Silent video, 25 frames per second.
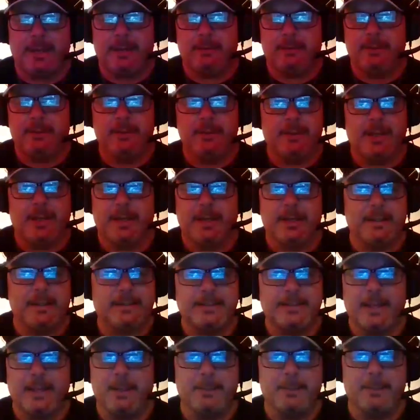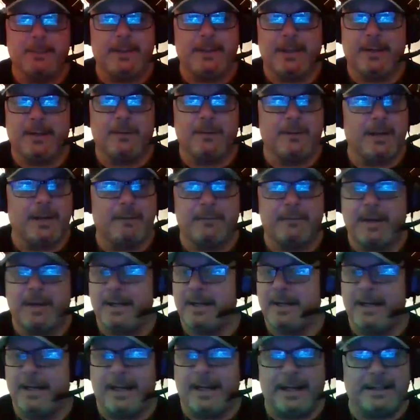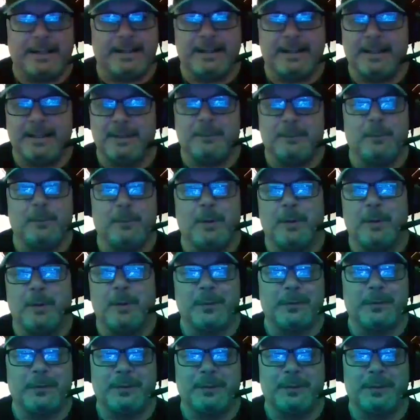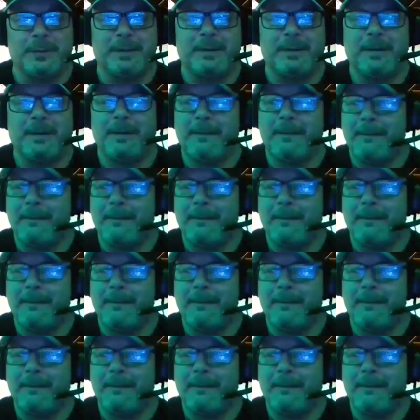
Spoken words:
You're not going to tell me they don't have any idea what we're doing.